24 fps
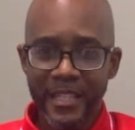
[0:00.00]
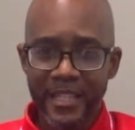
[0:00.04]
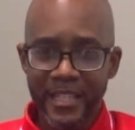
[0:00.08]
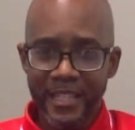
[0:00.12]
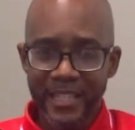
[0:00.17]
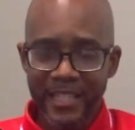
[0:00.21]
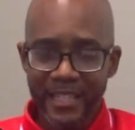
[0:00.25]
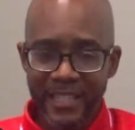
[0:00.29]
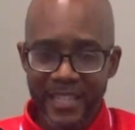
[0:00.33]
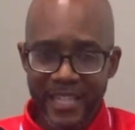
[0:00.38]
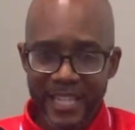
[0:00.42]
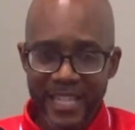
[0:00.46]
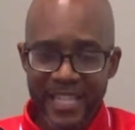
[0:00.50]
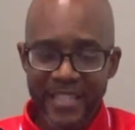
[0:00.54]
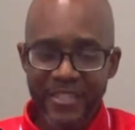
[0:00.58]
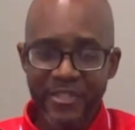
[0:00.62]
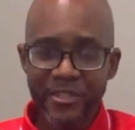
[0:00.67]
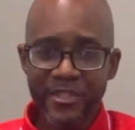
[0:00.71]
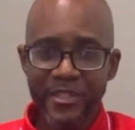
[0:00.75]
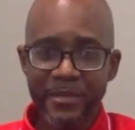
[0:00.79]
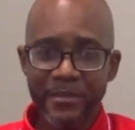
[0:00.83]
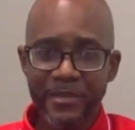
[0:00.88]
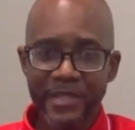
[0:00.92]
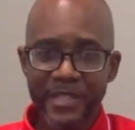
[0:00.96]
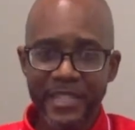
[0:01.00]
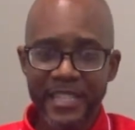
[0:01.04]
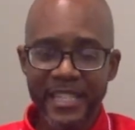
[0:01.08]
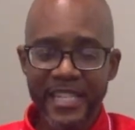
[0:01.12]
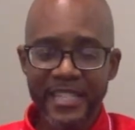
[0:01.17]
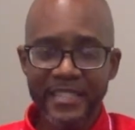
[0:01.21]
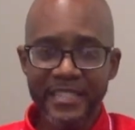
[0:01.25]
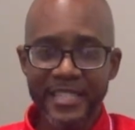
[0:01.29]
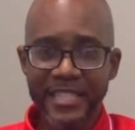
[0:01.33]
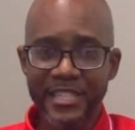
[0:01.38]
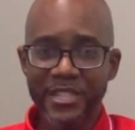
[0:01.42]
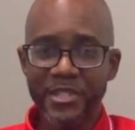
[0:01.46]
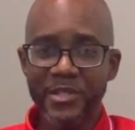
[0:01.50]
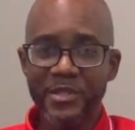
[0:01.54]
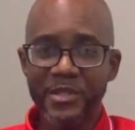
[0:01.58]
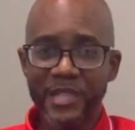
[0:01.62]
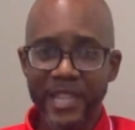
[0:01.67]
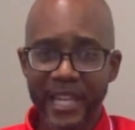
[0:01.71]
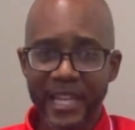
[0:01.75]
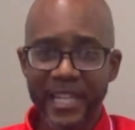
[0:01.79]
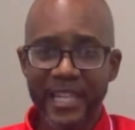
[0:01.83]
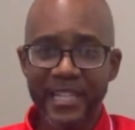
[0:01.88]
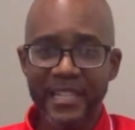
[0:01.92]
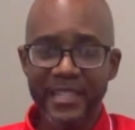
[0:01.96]
These are some things that you
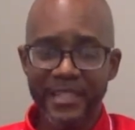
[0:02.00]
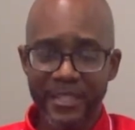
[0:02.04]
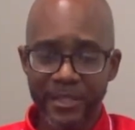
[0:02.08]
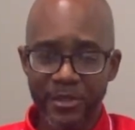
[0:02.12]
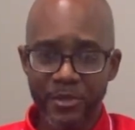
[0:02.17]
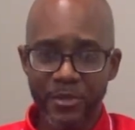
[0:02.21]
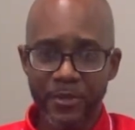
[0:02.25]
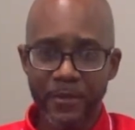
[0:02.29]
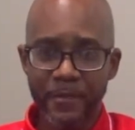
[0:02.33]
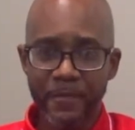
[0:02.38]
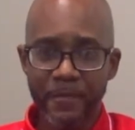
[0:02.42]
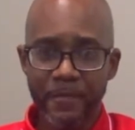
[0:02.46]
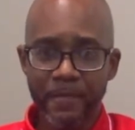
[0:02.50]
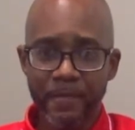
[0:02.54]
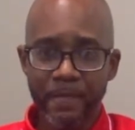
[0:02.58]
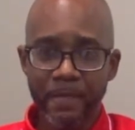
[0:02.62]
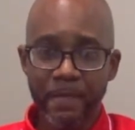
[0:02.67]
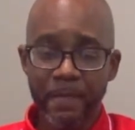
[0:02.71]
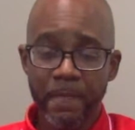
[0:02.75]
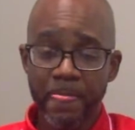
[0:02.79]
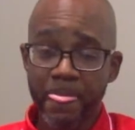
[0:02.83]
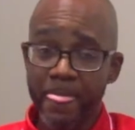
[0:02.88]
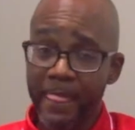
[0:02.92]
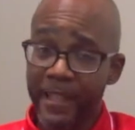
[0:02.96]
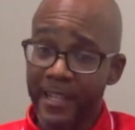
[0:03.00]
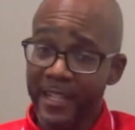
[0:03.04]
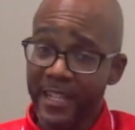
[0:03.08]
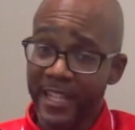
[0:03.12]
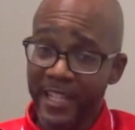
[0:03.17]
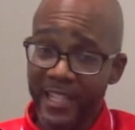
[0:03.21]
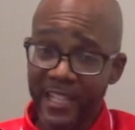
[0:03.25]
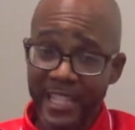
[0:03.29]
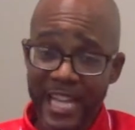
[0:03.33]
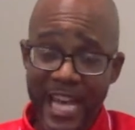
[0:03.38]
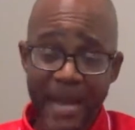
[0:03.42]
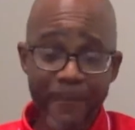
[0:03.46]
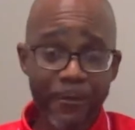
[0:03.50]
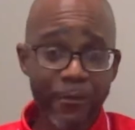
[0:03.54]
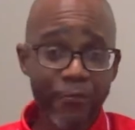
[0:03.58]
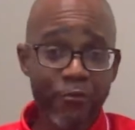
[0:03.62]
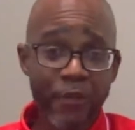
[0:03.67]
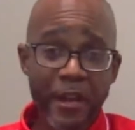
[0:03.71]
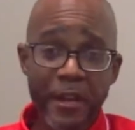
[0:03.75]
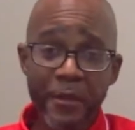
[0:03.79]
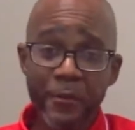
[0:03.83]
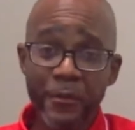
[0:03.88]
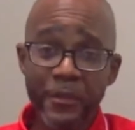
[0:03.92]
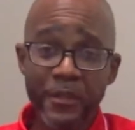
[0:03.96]
can do.
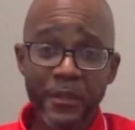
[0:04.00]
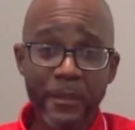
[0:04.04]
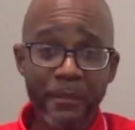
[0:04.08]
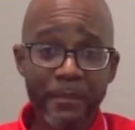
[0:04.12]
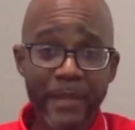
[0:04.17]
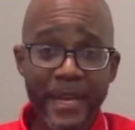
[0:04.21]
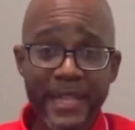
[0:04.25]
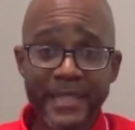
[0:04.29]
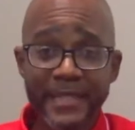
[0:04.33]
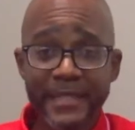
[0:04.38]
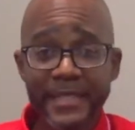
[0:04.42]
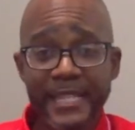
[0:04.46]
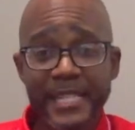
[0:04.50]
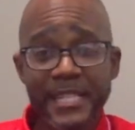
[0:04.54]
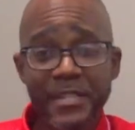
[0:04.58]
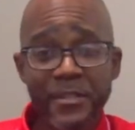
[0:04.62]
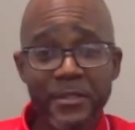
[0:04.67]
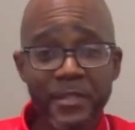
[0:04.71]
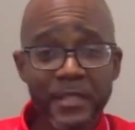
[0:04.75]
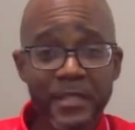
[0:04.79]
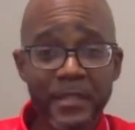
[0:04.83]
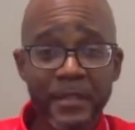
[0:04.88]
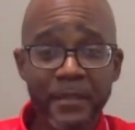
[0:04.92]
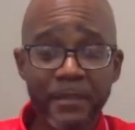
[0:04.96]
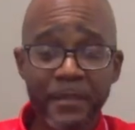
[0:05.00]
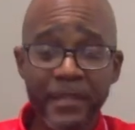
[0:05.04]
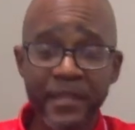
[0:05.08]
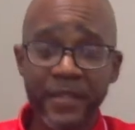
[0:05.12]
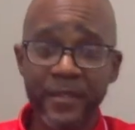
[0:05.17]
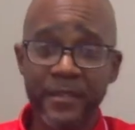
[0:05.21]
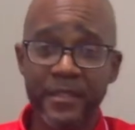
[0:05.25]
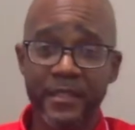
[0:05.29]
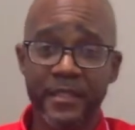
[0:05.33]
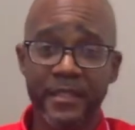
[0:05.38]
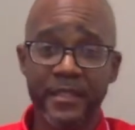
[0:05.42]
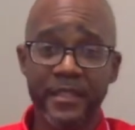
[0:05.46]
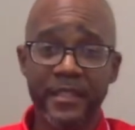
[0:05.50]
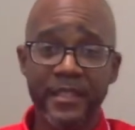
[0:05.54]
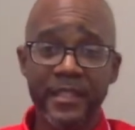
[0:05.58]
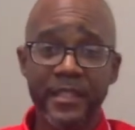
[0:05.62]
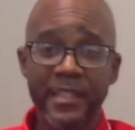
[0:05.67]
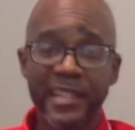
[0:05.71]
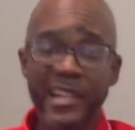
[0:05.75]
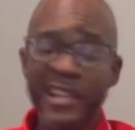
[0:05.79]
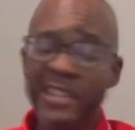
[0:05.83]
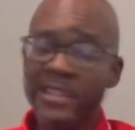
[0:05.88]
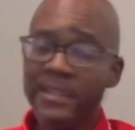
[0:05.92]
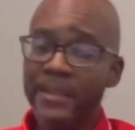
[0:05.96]
Collaborate with the best teachers in the building.
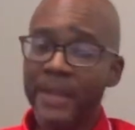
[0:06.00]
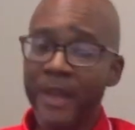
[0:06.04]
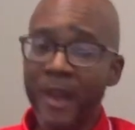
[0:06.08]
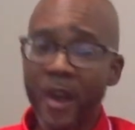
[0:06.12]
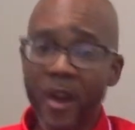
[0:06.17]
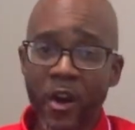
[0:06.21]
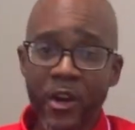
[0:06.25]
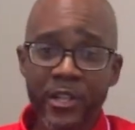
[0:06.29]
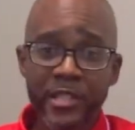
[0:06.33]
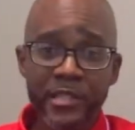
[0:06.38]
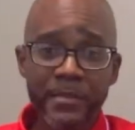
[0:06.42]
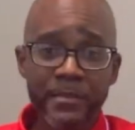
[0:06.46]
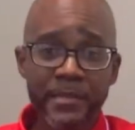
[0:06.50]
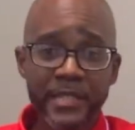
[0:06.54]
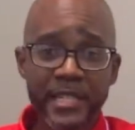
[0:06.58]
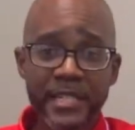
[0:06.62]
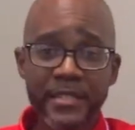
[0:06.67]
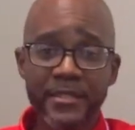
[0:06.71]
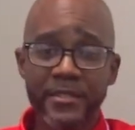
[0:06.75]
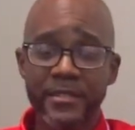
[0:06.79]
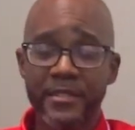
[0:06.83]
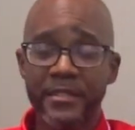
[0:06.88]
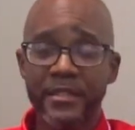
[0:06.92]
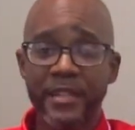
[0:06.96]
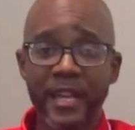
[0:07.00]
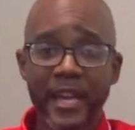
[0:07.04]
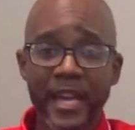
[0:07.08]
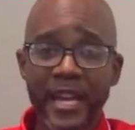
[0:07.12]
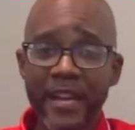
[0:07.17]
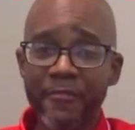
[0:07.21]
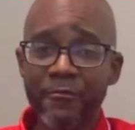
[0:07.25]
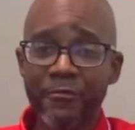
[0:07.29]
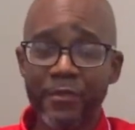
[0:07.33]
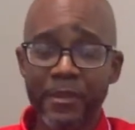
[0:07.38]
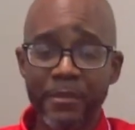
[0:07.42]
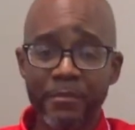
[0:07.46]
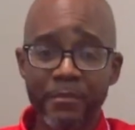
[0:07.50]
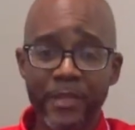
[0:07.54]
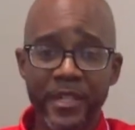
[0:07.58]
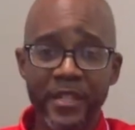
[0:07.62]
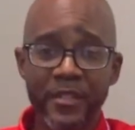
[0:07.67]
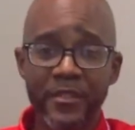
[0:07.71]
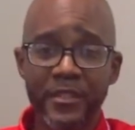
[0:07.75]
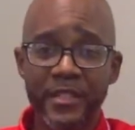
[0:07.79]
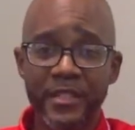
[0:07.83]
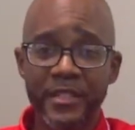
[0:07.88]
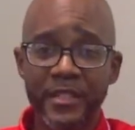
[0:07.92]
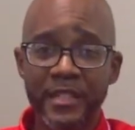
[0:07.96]
There's some awesome teachers in every
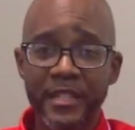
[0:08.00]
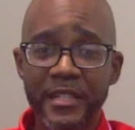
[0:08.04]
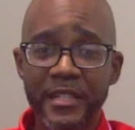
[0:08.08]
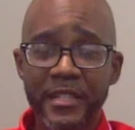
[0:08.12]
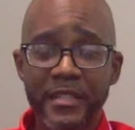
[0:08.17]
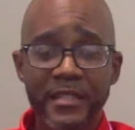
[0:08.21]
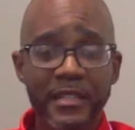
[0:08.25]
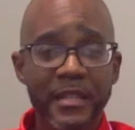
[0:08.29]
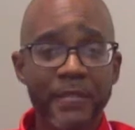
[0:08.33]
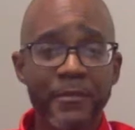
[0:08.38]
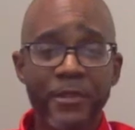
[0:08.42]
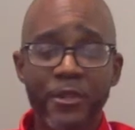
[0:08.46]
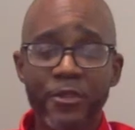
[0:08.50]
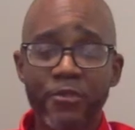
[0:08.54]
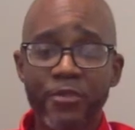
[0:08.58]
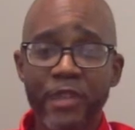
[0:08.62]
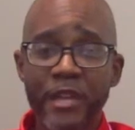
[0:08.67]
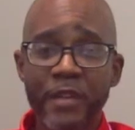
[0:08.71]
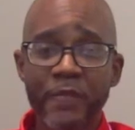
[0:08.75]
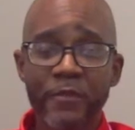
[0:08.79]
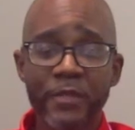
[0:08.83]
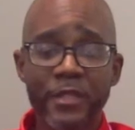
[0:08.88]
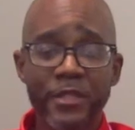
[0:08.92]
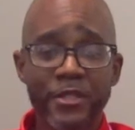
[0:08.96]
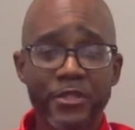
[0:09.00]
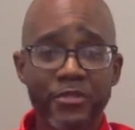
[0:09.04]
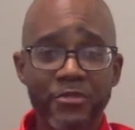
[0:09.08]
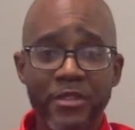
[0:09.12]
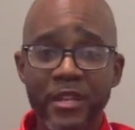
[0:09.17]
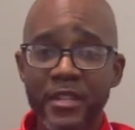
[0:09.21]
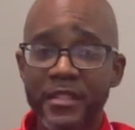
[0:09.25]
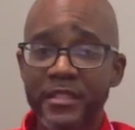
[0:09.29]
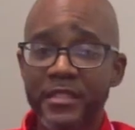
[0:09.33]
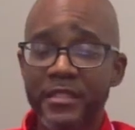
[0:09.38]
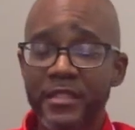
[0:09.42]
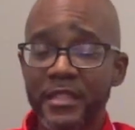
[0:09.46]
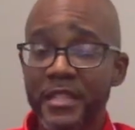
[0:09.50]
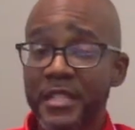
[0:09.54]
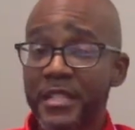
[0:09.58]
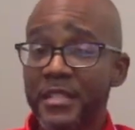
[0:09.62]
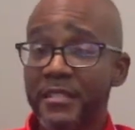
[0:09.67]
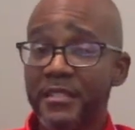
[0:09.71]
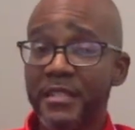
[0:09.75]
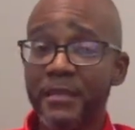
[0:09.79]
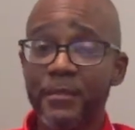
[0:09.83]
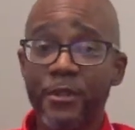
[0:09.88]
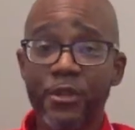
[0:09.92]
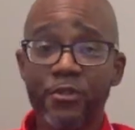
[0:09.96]
building. Some are great with instruction.
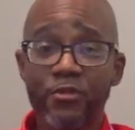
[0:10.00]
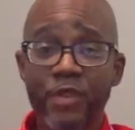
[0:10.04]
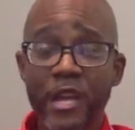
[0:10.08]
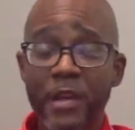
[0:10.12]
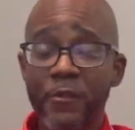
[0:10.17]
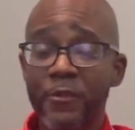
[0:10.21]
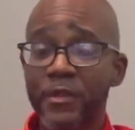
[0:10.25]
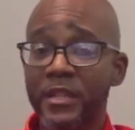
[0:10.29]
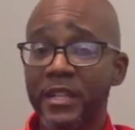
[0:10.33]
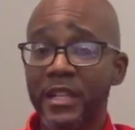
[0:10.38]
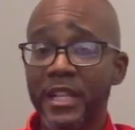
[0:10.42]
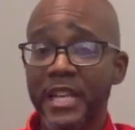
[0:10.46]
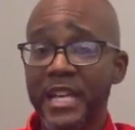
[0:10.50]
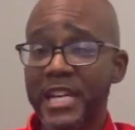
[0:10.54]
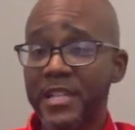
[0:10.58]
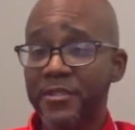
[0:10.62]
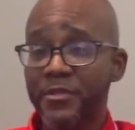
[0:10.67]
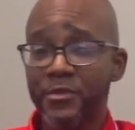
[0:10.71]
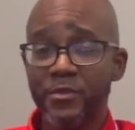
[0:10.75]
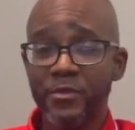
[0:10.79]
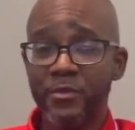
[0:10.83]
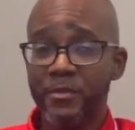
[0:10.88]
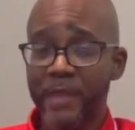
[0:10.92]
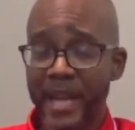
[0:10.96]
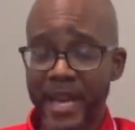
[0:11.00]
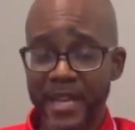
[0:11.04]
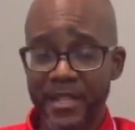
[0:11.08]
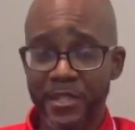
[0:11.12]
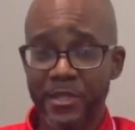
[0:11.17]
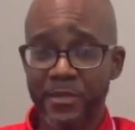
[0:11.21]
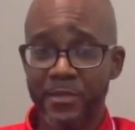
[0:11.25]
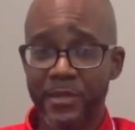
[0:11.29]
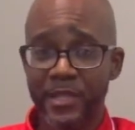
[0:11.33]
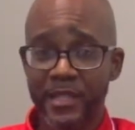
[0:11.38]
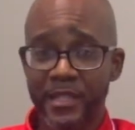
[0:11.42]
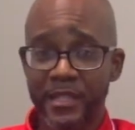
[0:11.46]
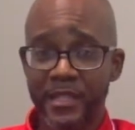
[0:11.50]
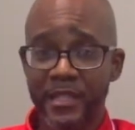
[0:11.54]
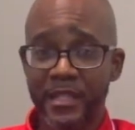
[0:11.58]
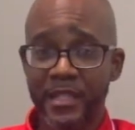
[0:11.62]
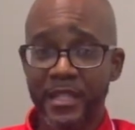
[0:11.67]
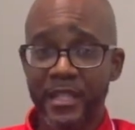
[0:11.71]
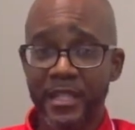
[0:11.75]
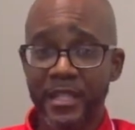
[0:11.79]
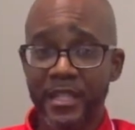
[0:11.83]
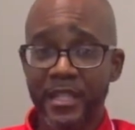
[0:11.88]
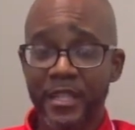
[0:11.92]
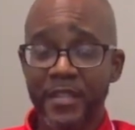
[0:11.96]
Some are great with classroom management.
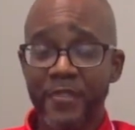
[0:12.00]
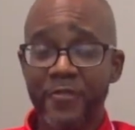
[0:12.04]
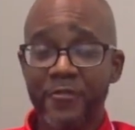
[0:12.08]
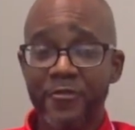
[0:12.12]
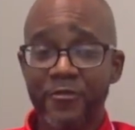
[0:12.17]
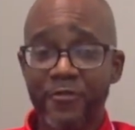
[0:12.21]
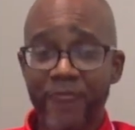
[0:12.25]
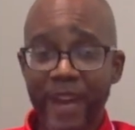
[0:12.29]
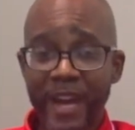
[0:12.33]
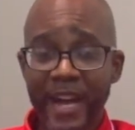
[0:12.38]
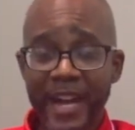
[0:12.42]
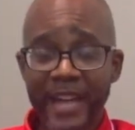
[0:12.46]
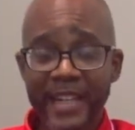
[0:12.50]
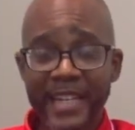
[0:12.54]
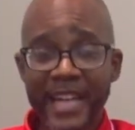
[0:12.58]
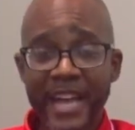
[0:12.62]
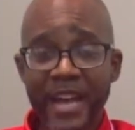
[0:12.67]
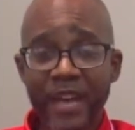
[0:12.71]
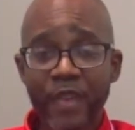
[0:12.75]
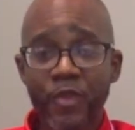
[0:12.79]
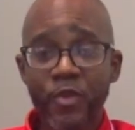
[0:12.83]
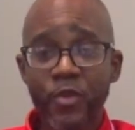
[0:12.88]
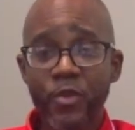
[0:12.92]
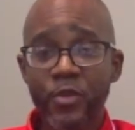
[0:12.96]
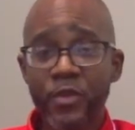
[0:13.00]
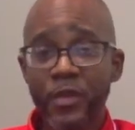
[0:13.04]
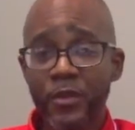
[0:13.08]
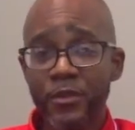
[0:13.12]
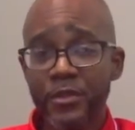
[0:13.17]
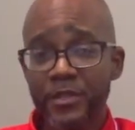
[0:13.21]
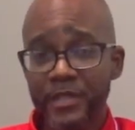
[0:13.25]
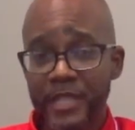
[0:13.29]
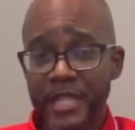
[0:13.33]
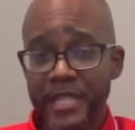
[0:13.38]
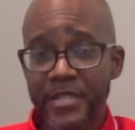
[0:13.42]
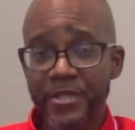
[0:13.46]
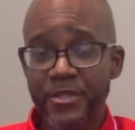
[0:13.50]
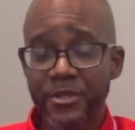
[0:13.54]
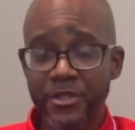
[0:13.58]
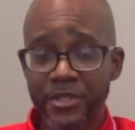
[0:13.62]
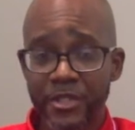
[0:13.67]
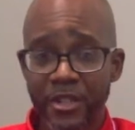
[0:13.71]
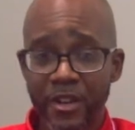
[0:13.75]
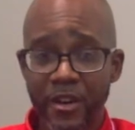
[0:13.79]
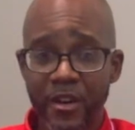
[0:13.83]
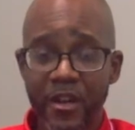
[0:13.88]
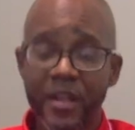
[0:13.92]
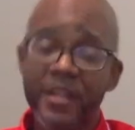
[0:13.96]
Find out who those teachers
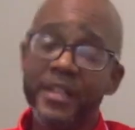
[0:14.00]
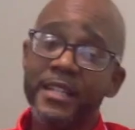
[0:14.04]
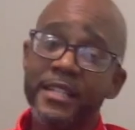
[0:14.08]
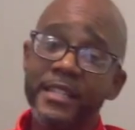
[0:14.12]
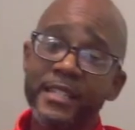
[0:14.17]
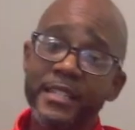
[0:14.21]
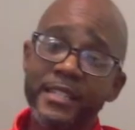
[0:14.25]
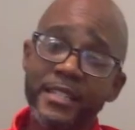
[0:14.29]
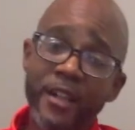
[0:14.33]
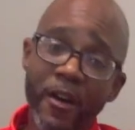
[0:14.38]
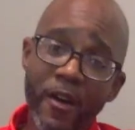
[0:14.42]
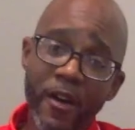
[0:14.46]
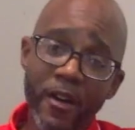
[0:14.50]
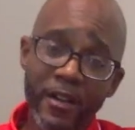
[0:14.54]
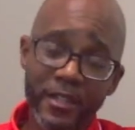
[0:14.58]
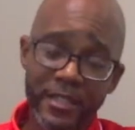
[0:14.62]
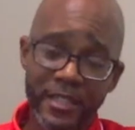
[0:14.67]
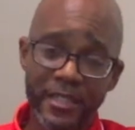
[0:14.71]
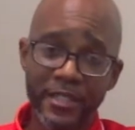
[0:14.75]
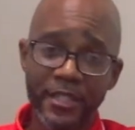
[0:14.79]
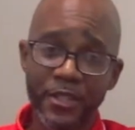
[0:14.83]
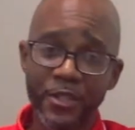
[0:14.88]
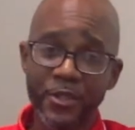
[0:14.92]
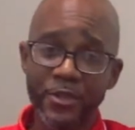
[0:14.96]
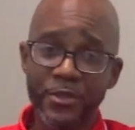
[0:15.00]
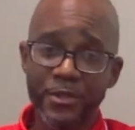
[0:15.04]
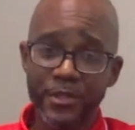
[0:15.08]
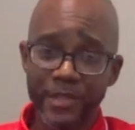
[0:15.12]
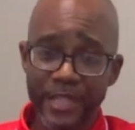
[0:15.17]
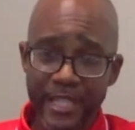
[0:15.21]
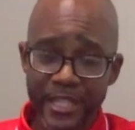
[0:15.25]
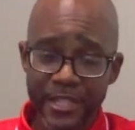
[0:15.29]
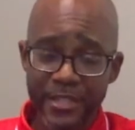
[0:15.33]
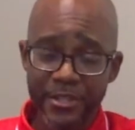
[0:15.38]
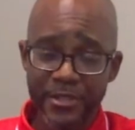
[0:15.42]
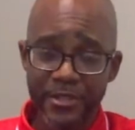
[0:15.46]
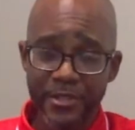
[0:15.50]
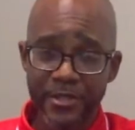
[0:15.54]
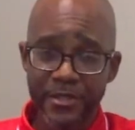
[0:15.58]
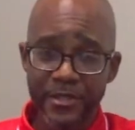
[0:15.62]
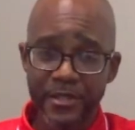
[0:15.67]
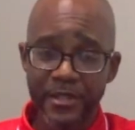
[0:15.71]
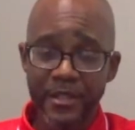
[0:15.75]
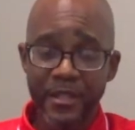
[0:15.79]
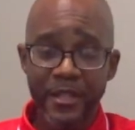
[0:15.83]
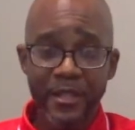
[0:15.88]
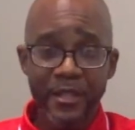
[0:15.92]
are. Talk to those teachers.